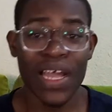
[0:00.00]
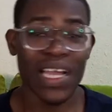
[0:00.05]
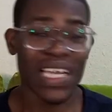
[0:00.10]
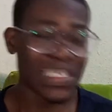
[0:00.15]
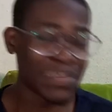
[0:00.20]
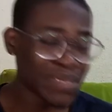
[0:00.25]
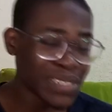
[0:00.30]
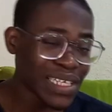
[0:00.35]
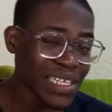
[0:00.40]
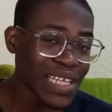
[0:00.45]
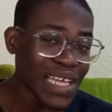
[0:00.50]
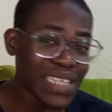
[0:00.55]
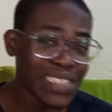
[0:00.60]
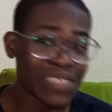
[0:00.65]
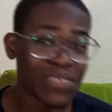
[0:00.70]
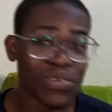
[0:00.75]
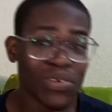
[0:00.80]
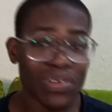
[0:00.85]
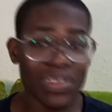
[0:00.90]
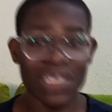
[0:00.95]
Especially as
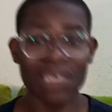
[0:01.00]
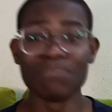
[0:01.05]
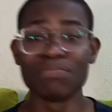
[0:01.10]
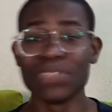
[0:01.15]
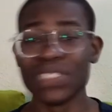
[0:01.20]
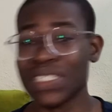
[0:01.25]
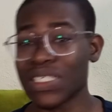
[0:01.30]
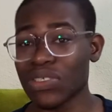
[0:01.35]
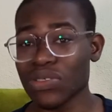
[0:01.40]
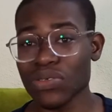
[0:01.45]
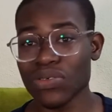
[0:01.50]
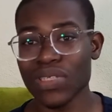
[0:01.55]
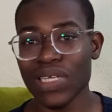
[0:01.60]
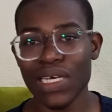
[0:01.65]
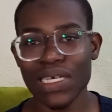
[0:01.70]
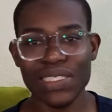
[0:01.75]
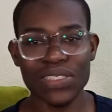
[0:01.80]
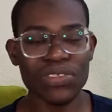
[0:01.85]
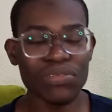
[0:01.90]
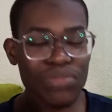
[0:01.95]
an online business owner,
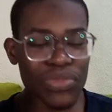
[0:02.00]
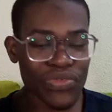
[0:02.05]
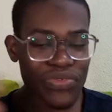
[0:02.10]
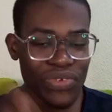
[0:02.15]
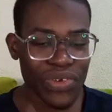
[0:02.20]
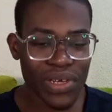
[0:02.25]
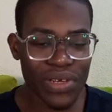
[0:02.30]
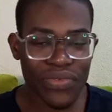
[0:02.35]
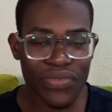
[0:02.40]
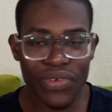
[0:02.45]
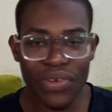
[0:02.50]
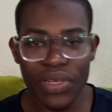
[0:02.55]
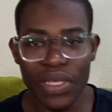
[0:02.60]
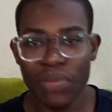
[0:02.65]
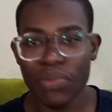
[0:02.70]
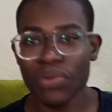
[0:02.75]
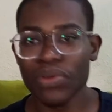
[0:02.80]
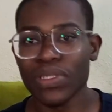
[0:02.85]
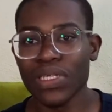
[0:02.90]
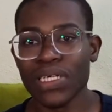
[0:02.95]
it's going to be very, very
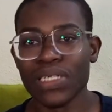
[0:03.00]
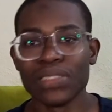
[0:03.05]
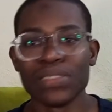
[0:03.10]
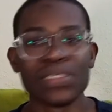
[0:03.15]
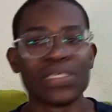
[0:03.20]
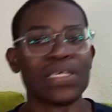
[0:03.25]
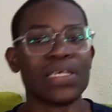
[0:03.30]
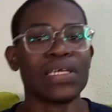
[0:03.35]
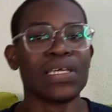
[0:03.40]
important.